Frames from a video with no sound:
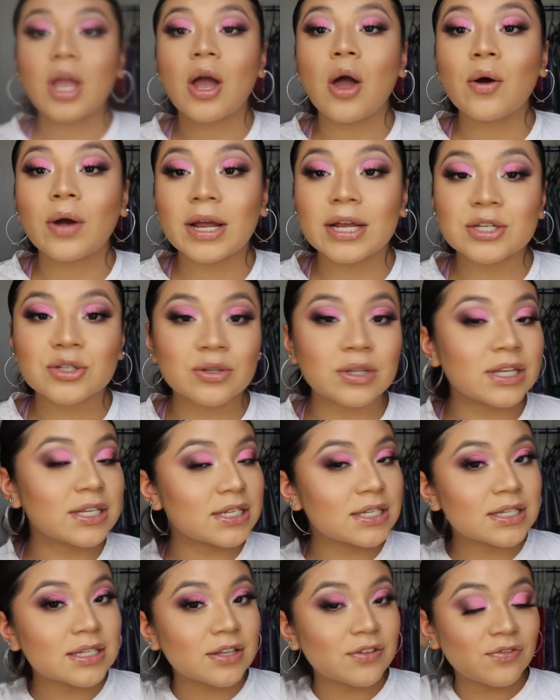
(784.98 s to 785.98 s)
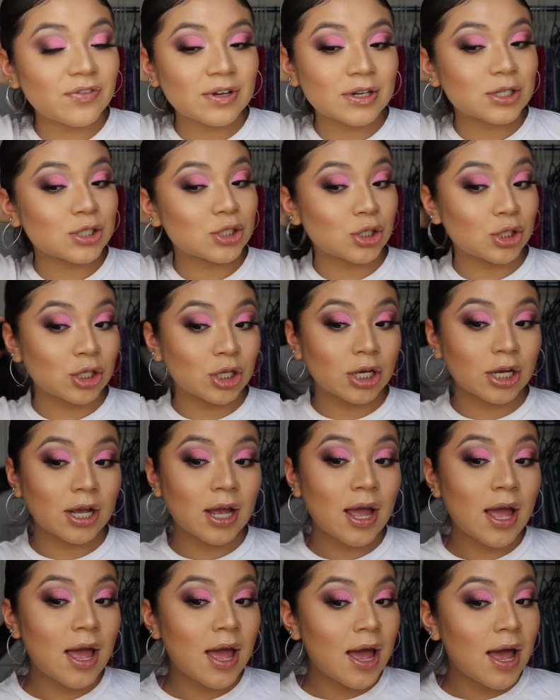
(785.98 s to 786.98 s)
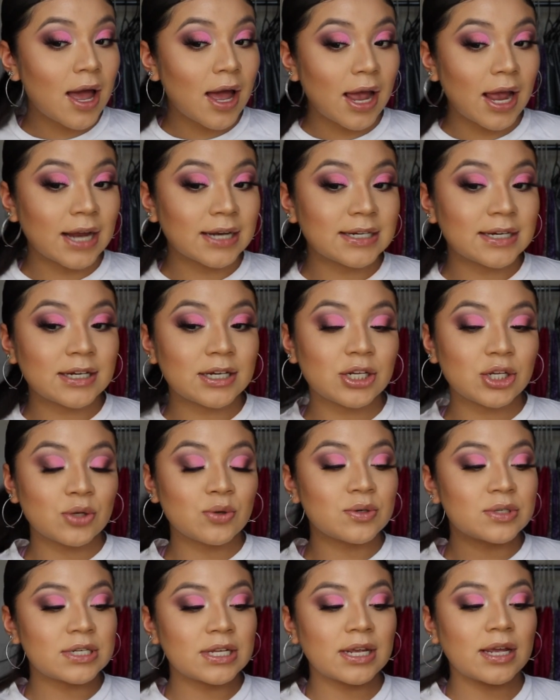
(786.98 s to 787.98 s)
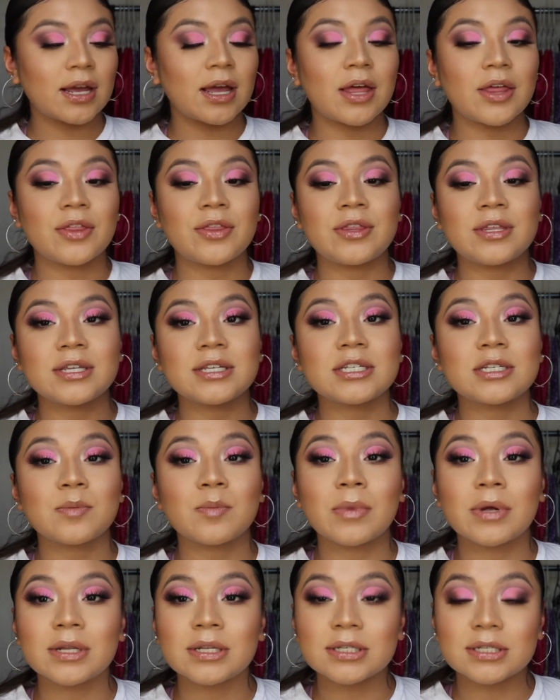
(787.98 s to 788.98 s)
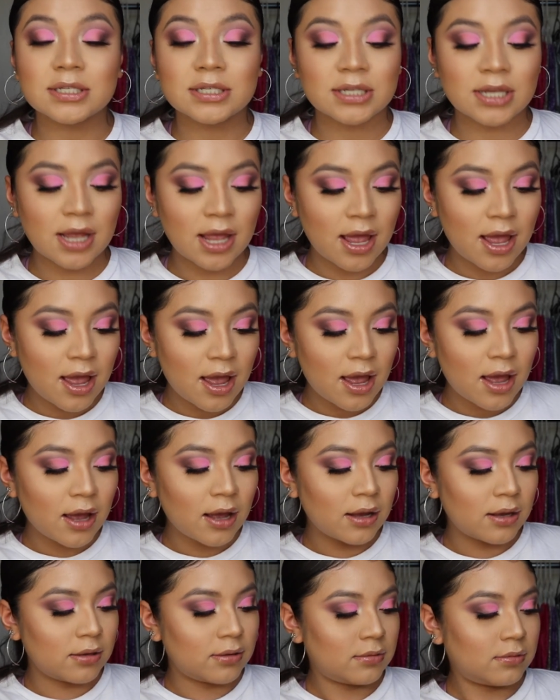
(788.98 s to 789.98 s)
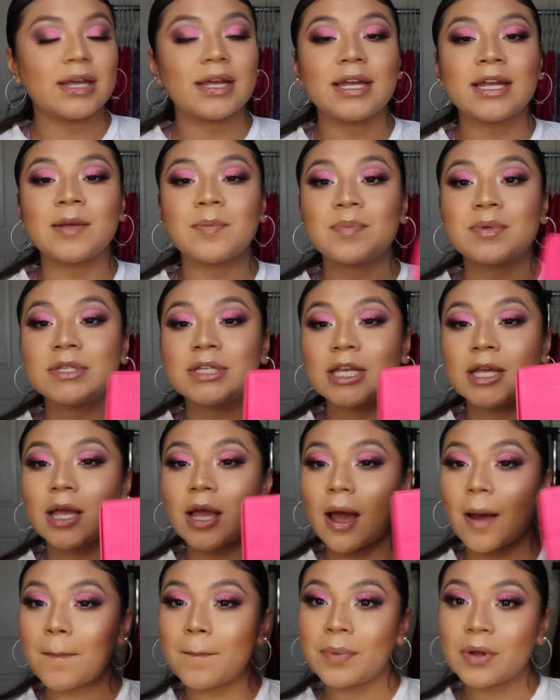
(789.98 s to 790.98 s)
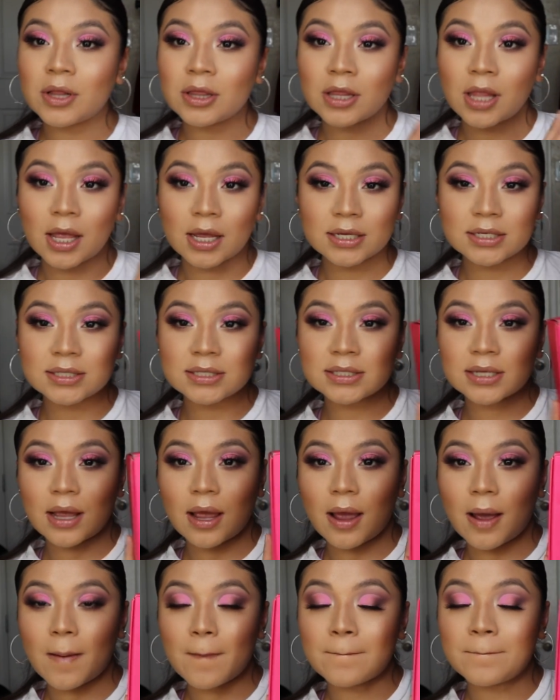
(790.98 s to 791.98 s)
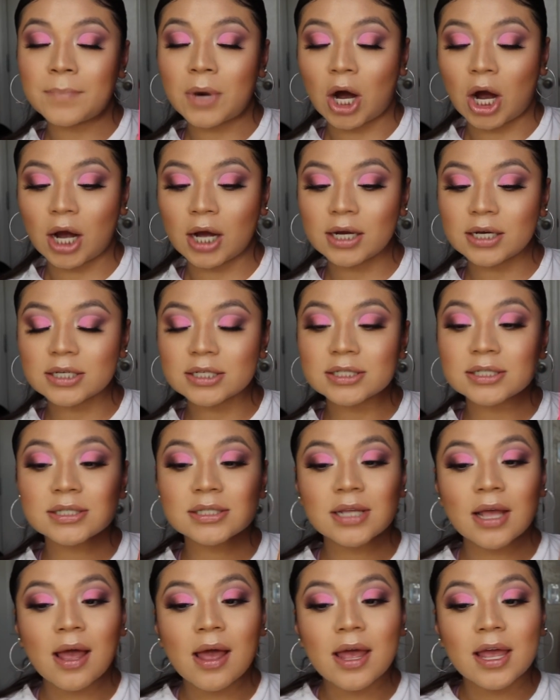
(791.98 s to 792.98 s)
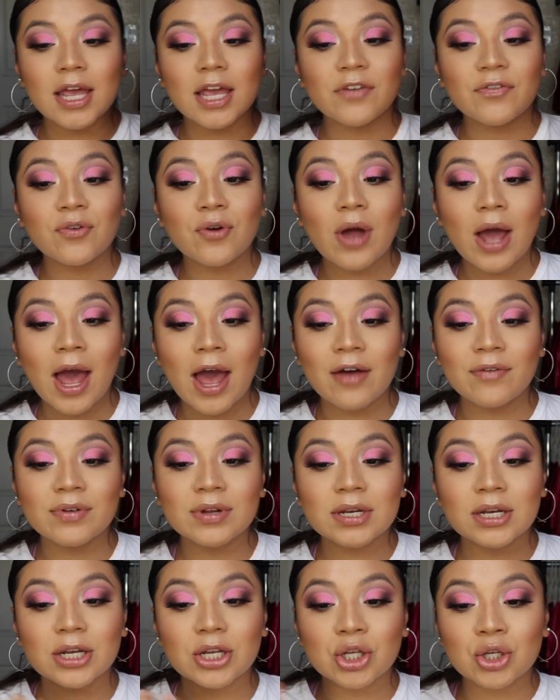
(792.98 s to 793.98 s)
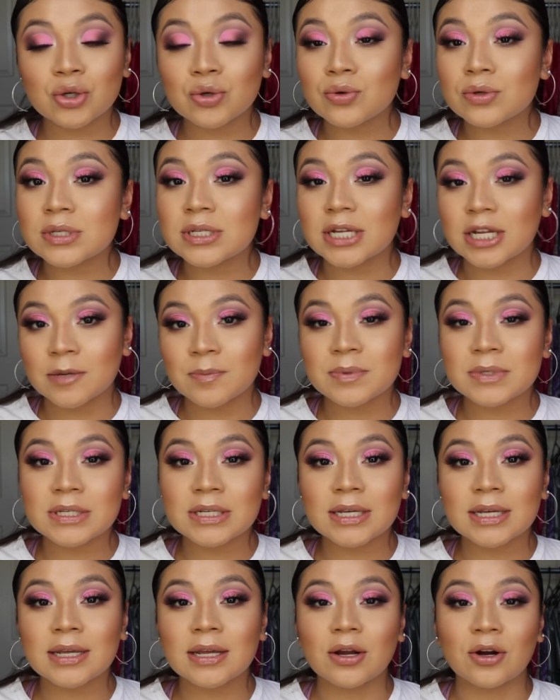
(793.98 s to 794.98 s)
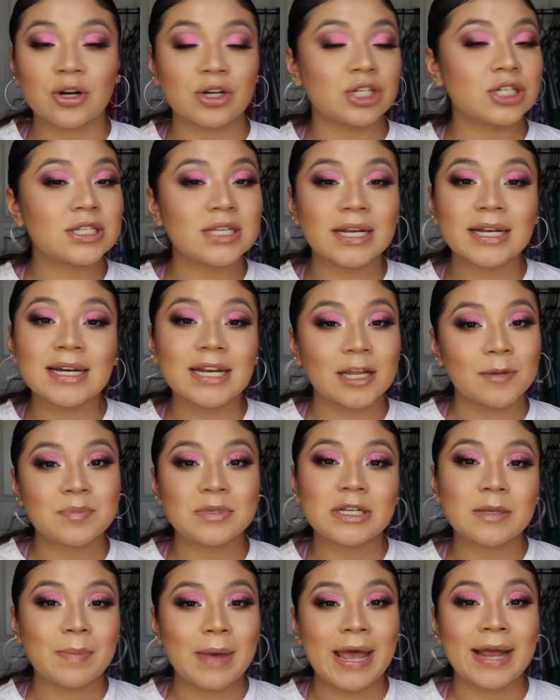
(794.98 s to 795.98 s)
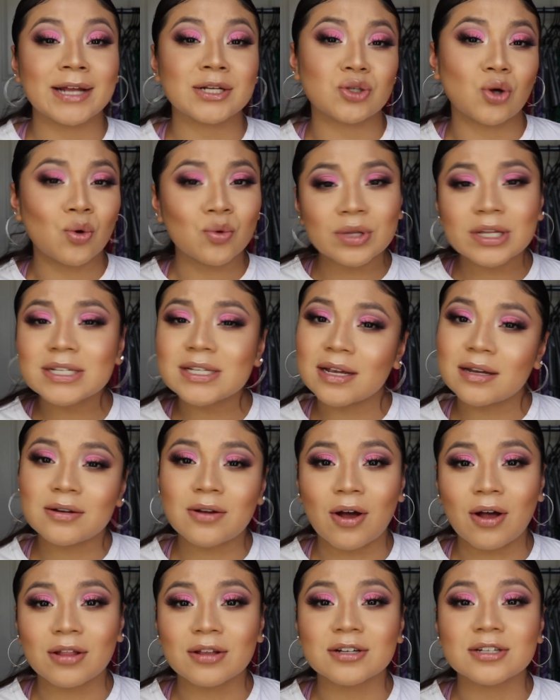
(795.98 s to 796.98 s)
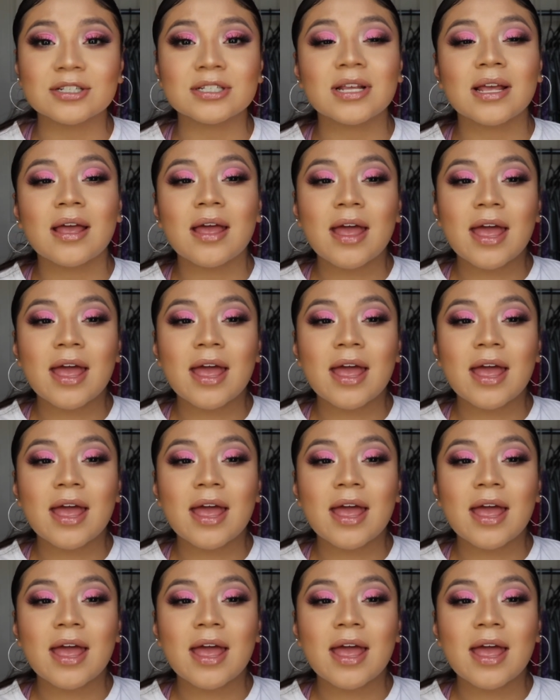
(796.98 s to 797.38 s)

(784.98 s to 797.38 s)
Okay, so this is the finished look I did using this month's ipsyPlus box. If you haven't used Ipsy or just like an Ipsy bag, it's only $10